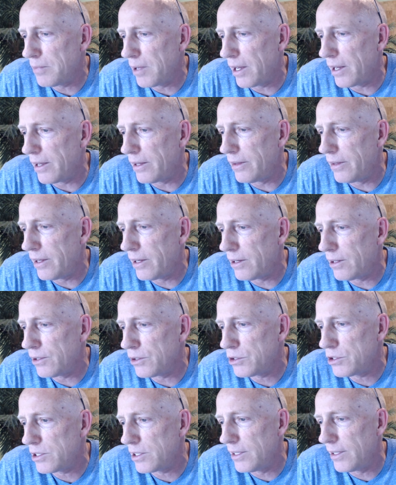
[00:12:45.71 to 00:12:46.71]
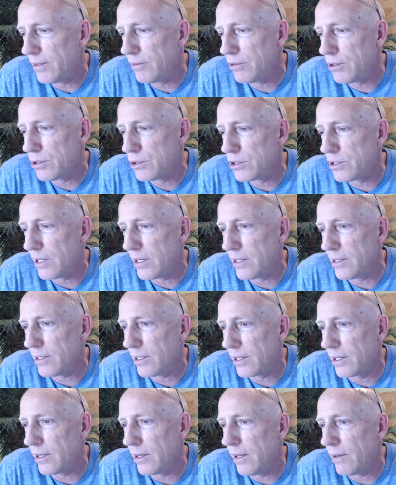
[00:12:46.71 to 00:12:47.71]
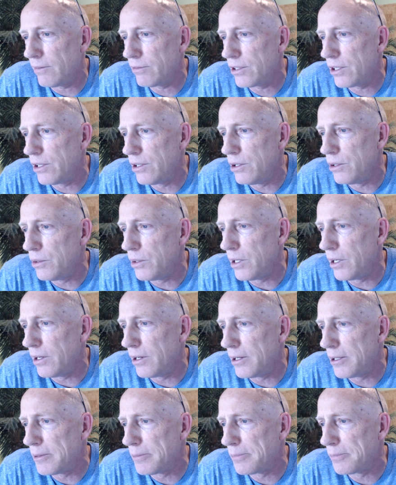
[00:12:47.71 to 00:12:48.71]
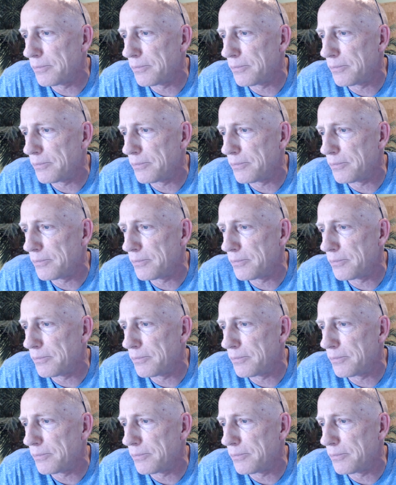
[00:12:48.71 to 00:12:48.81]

and then I'll see if there's anything left to do here.